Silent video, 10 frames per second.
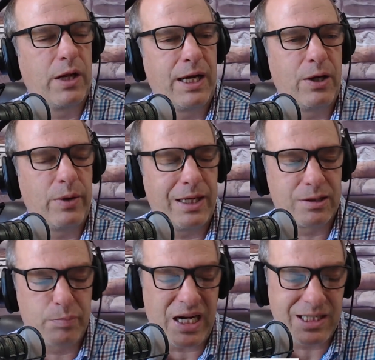I know they
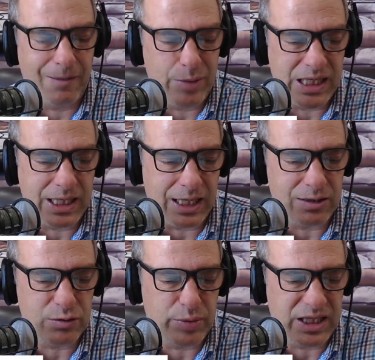expected big
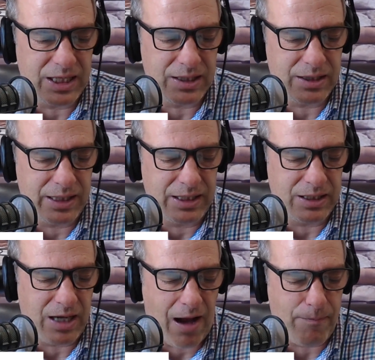gains, but they
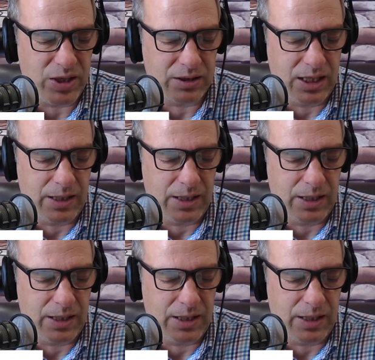didn't happen.